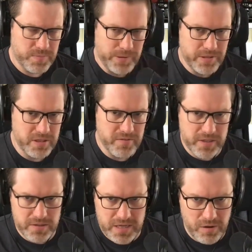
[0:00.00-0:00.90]
I was putting
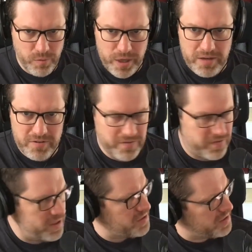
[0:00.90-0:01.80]
2 videos out a week
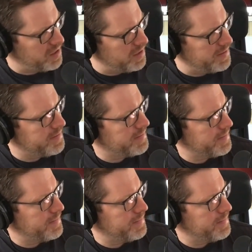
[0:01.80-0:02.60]
for the first year,